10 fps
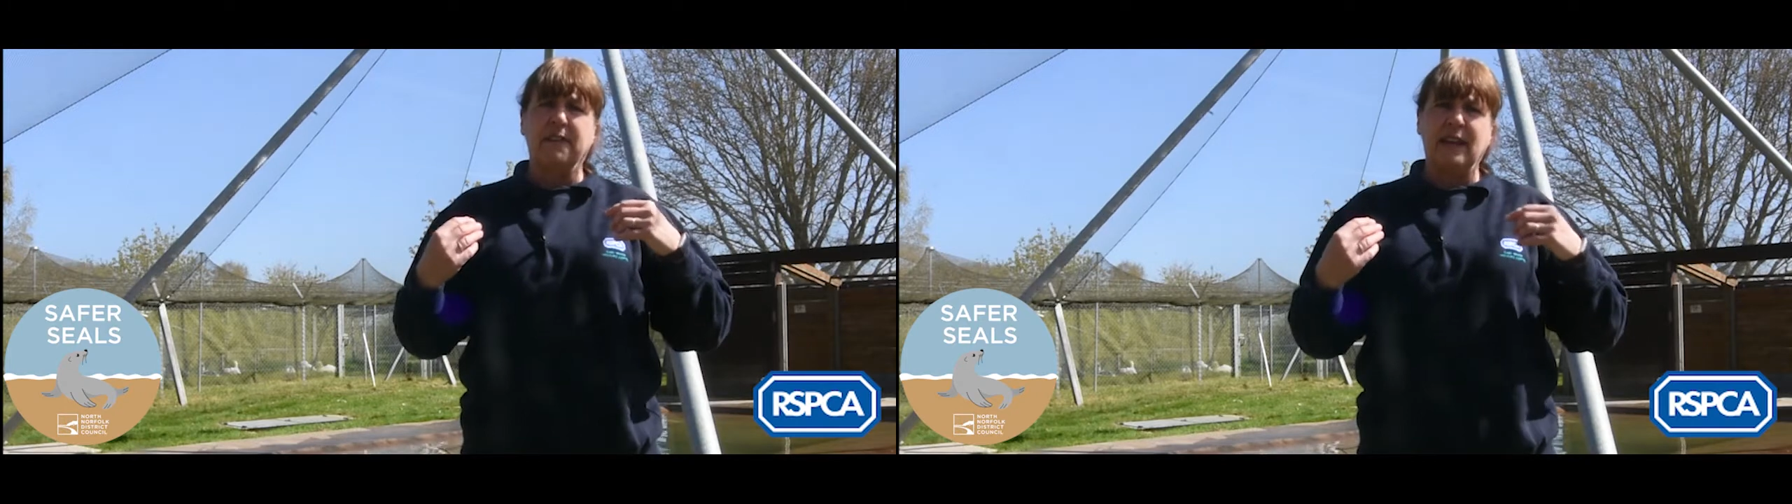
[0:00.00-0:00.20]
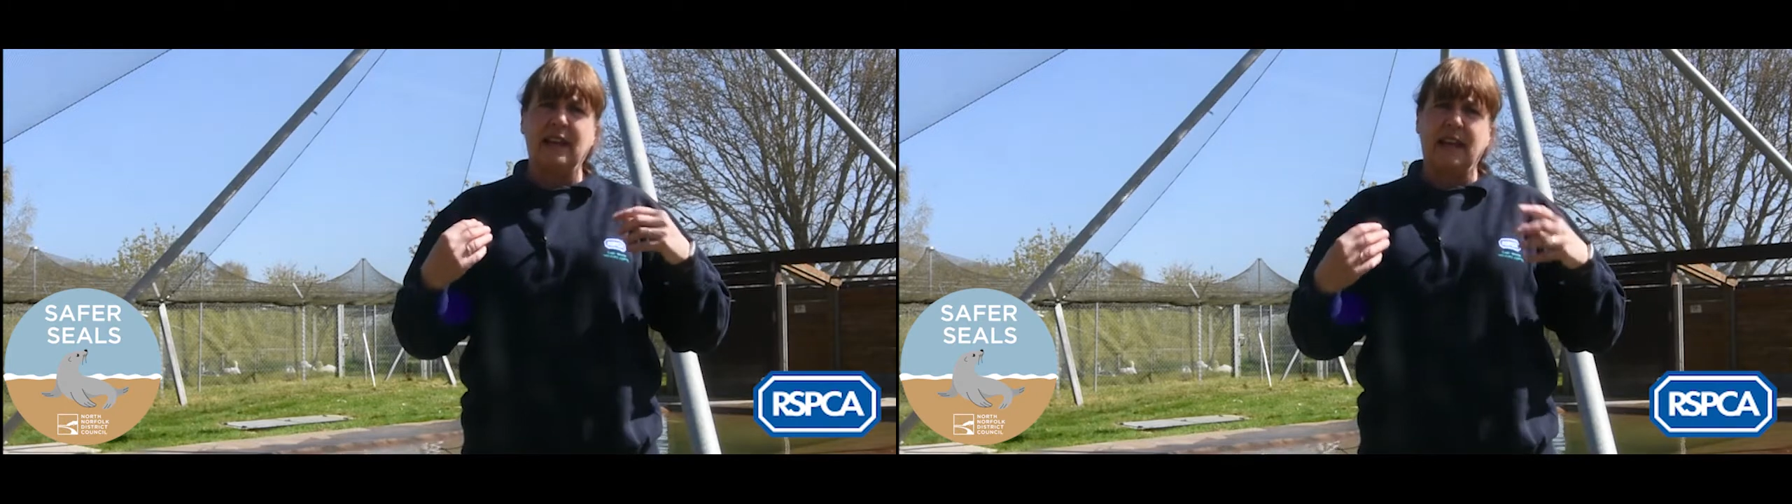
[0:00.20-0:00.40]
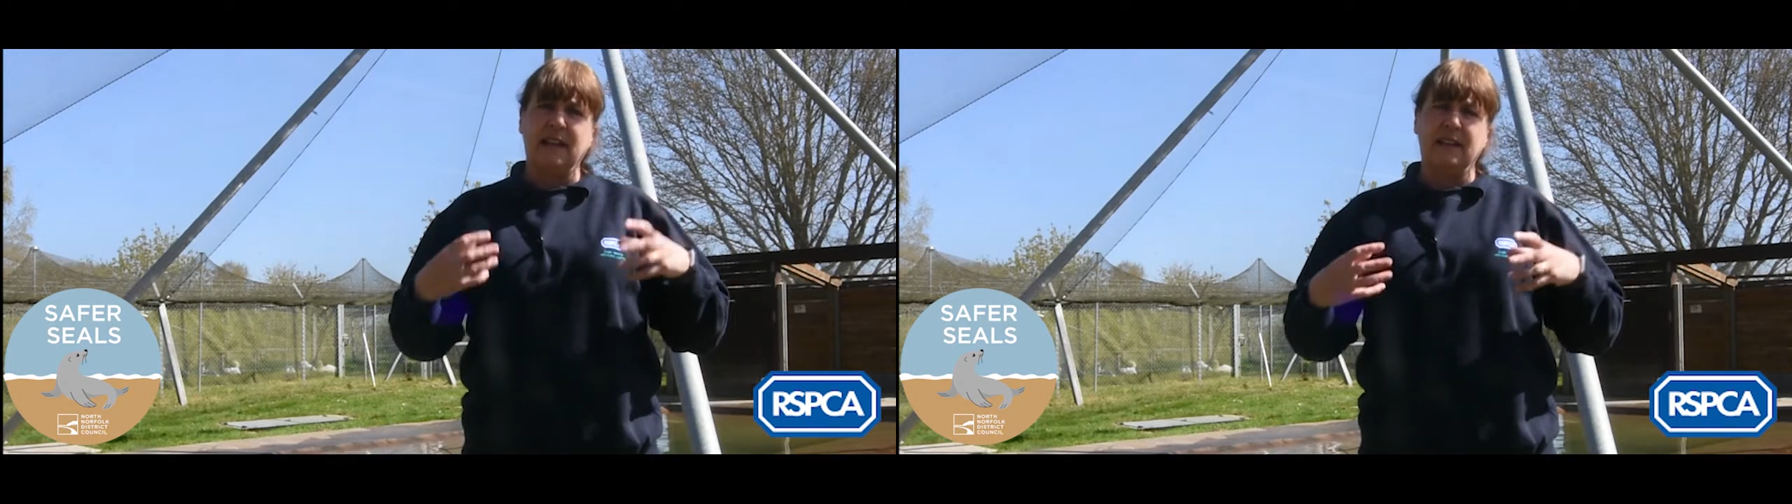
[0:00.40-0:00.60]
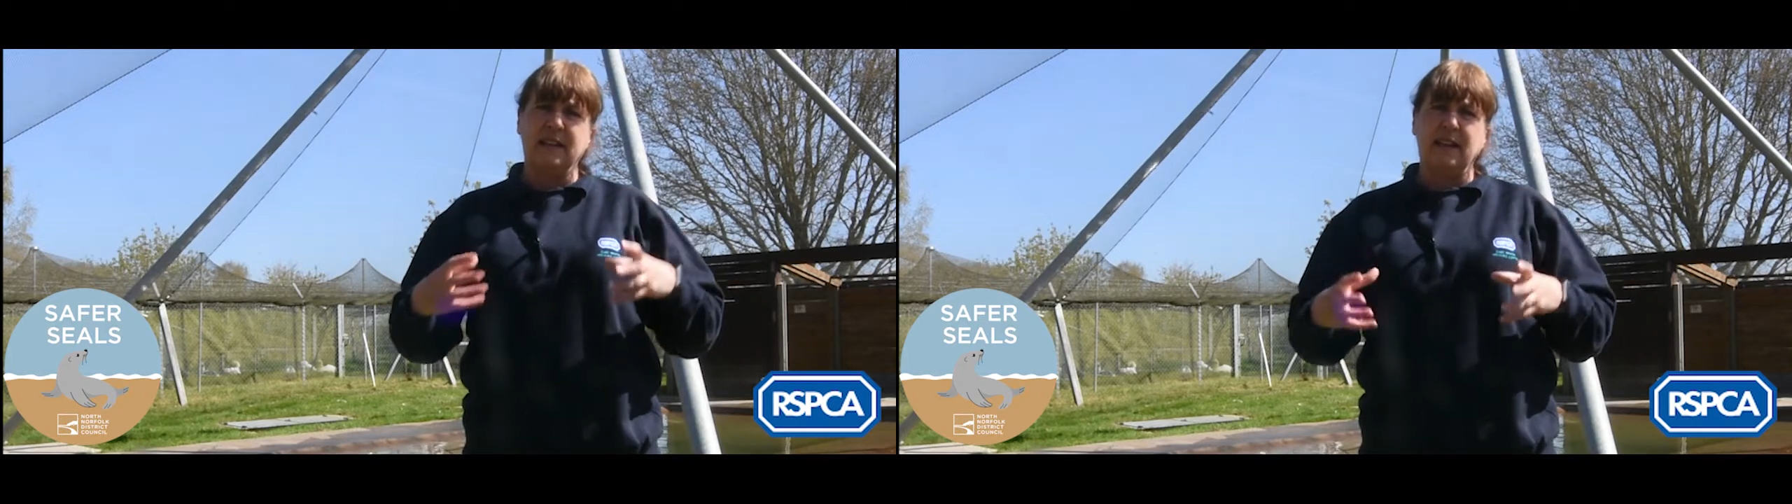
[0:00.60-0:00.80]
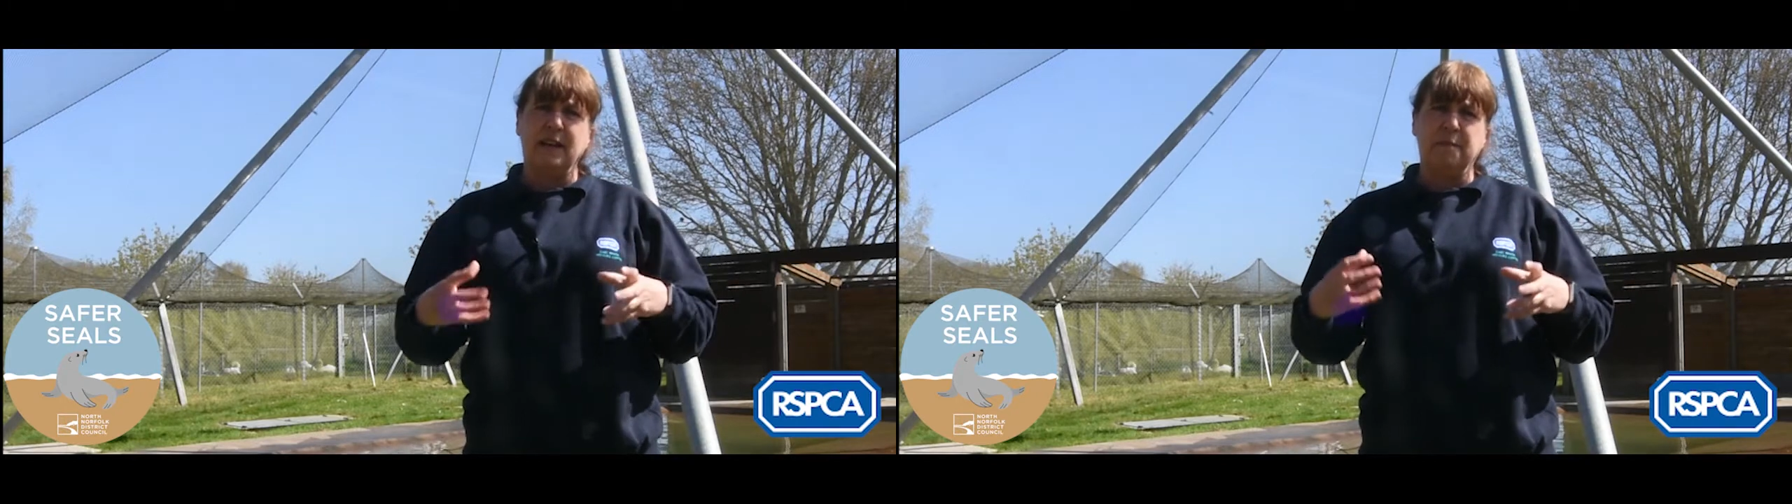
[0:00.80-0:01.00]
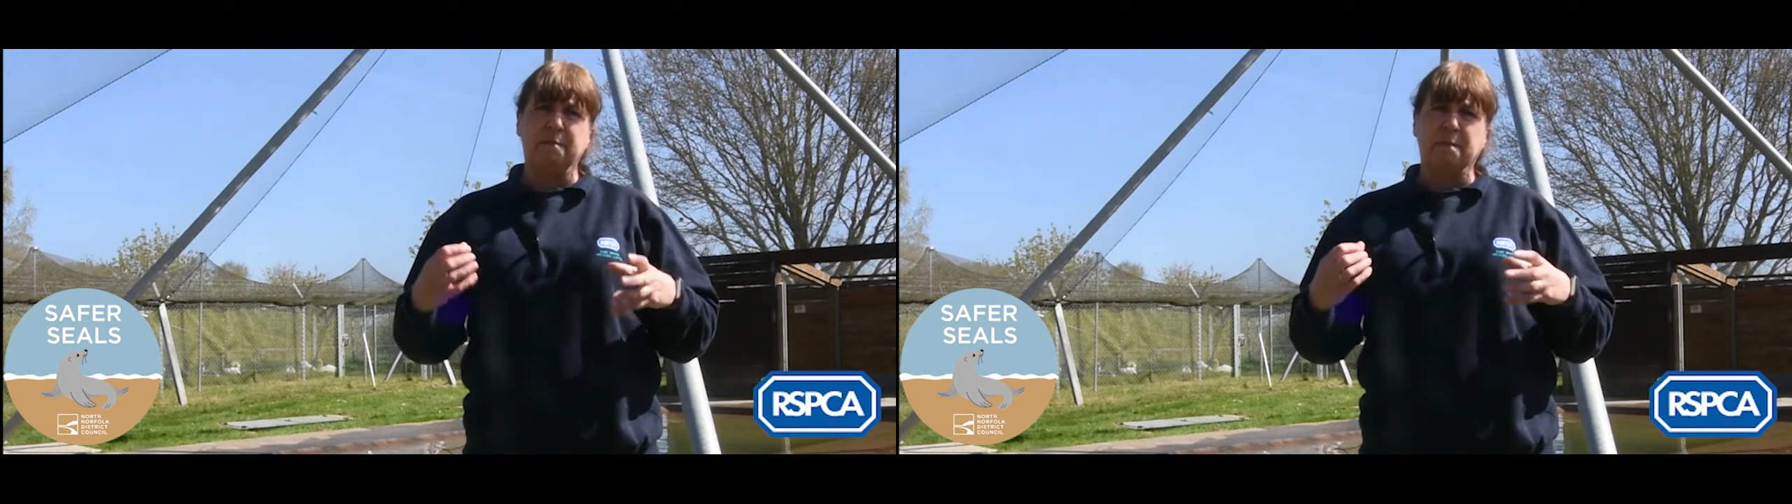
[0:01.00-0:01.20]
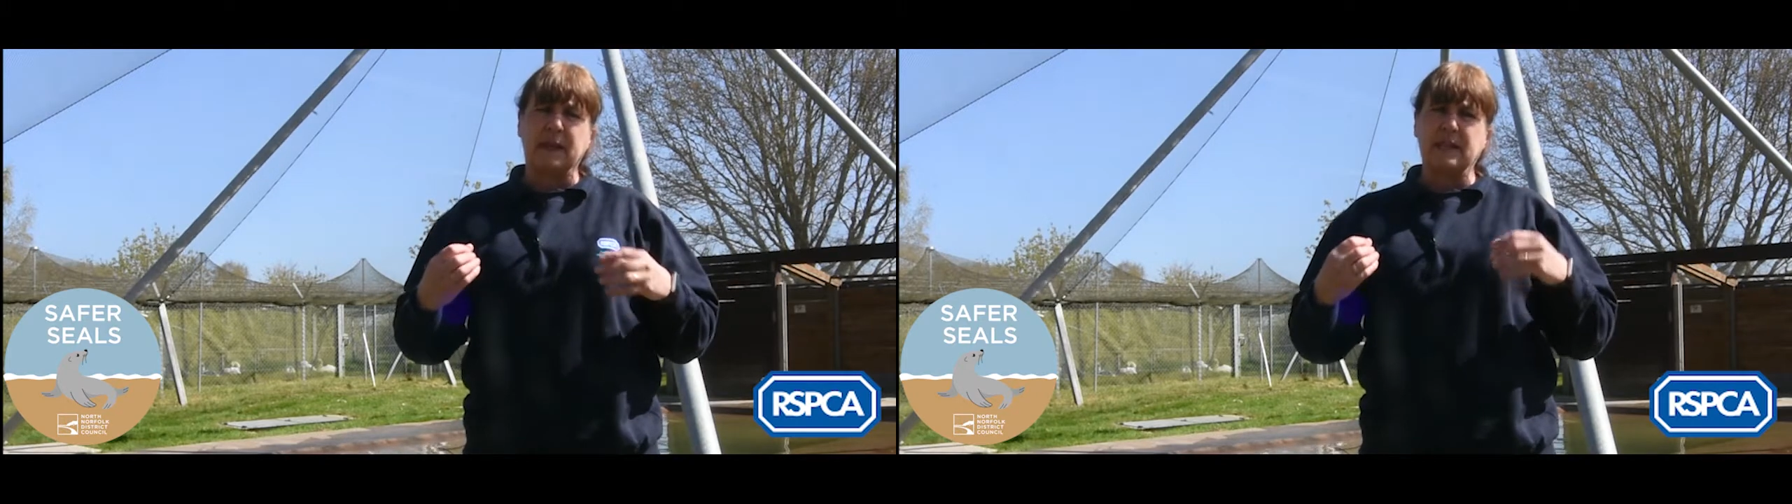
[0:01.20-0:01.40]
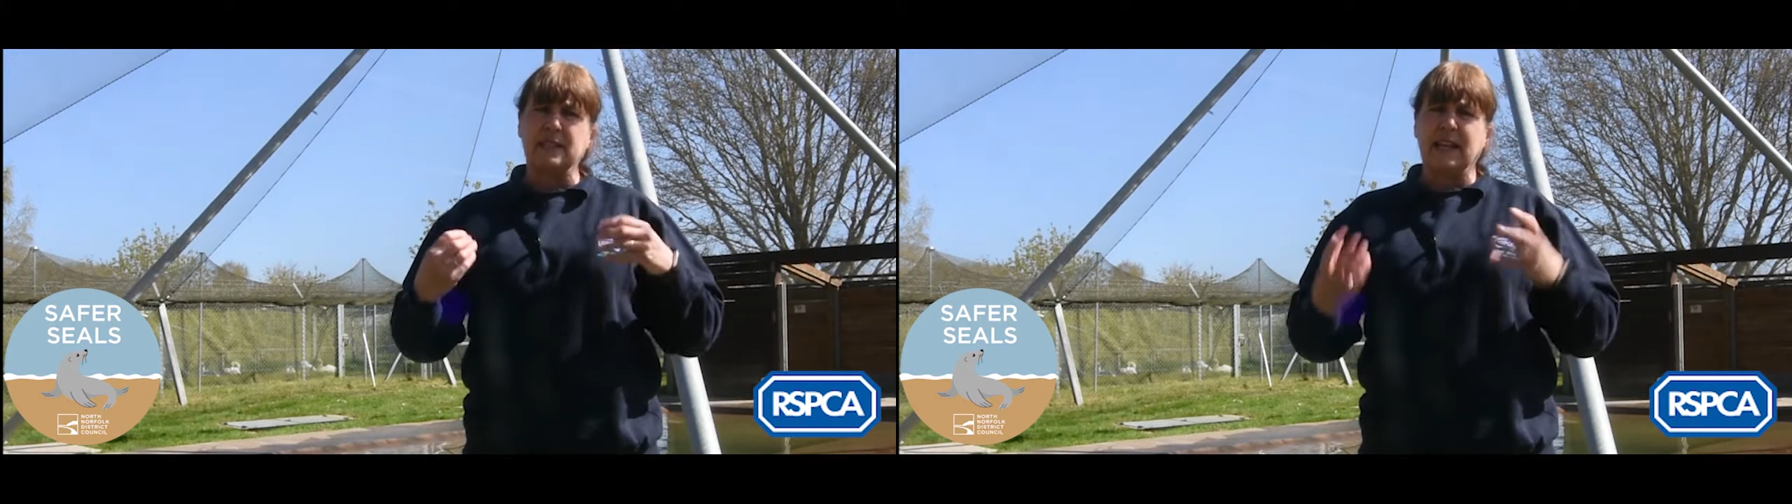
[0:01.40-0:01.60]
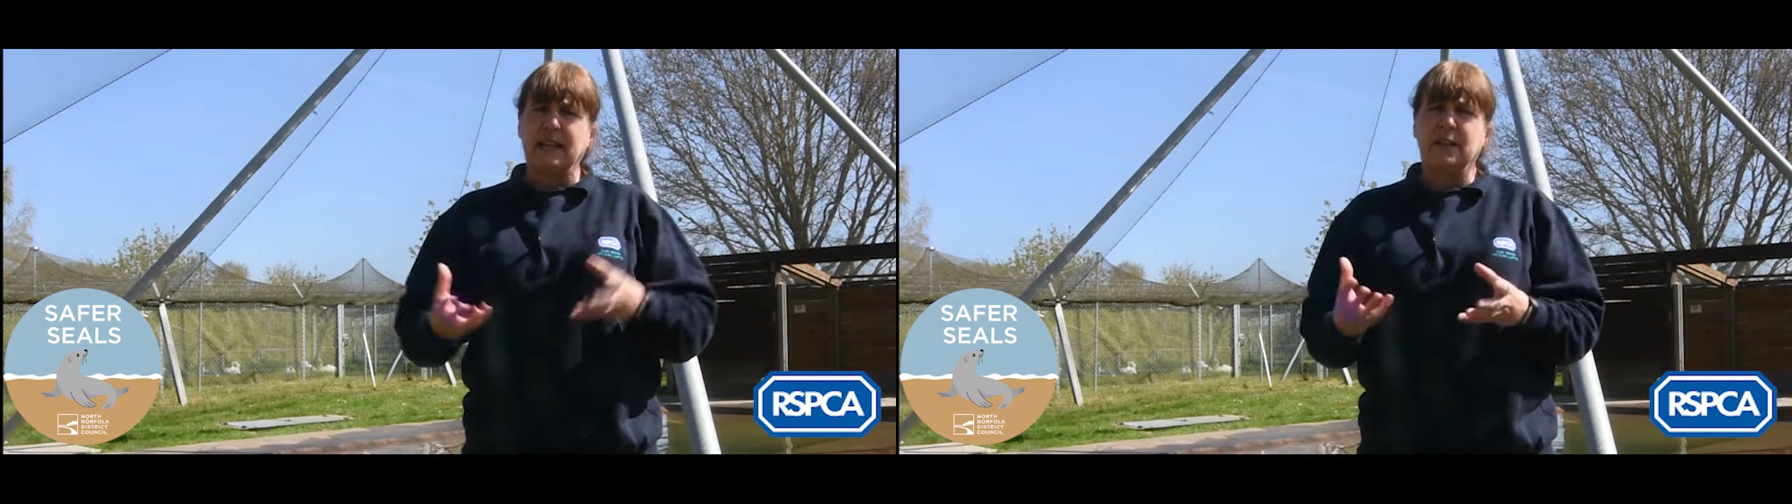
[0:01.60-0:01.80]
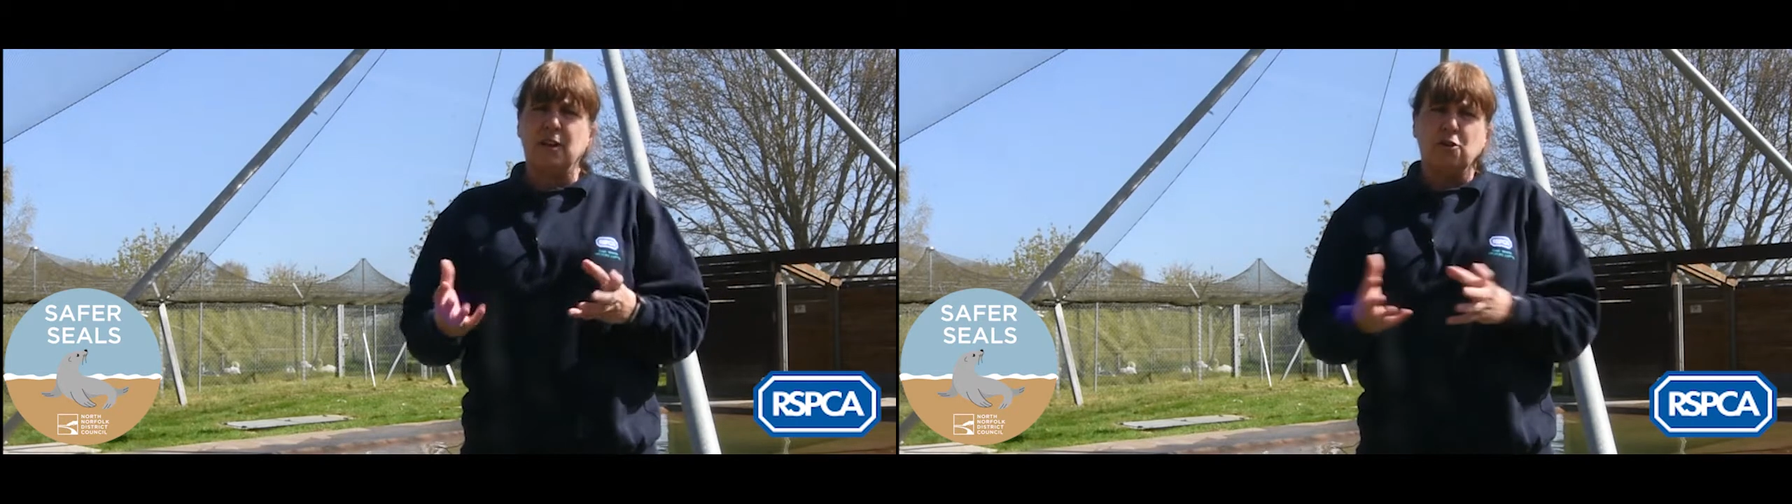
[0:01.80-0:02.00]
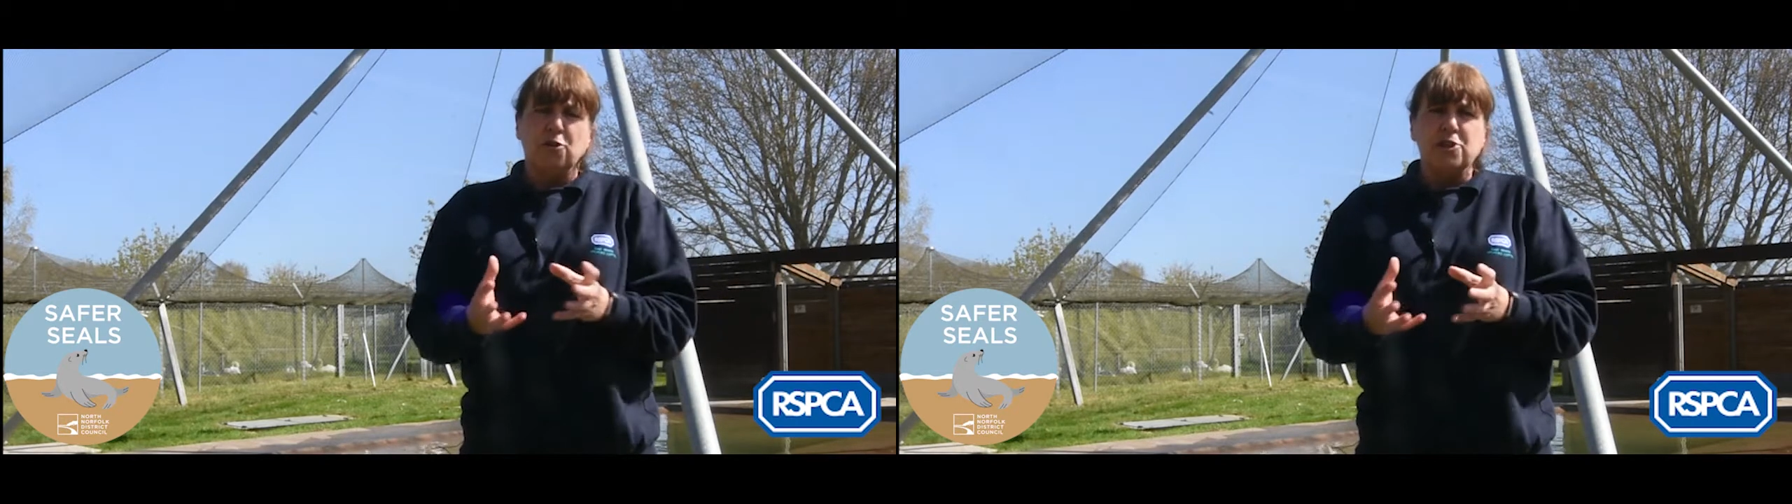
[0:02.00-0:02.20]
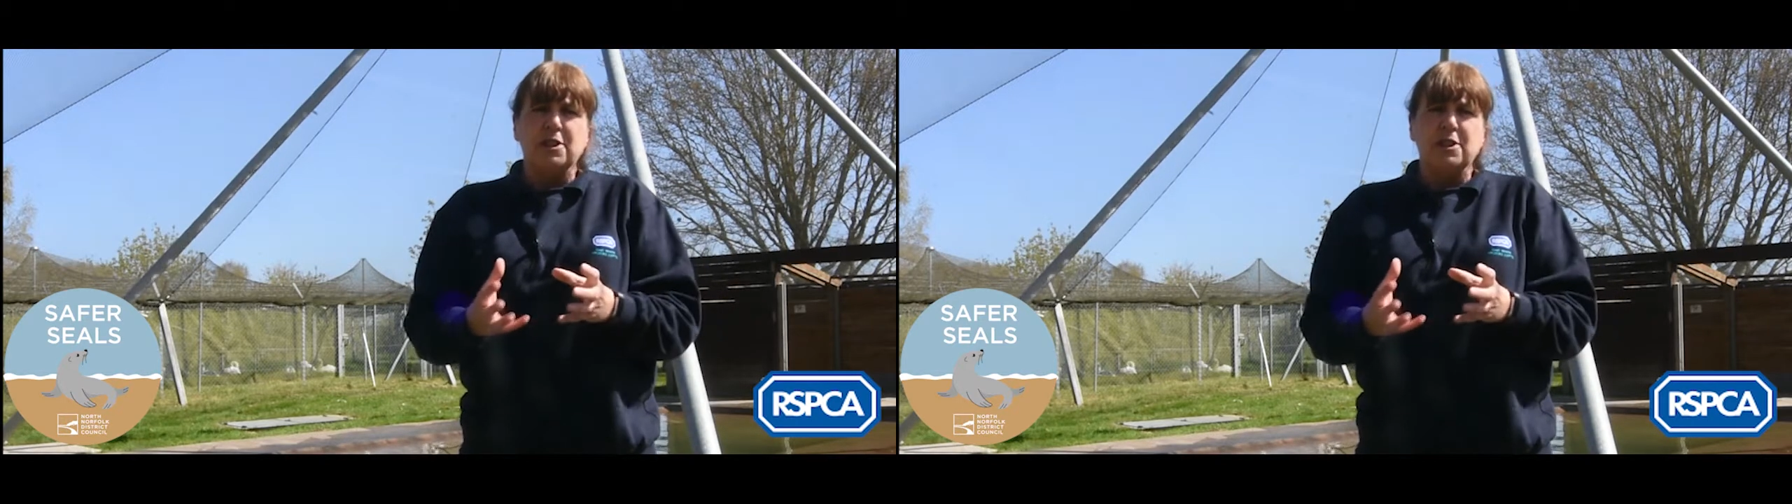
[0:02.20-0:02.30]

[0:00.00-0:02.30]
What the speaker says: their neck, it's like a crush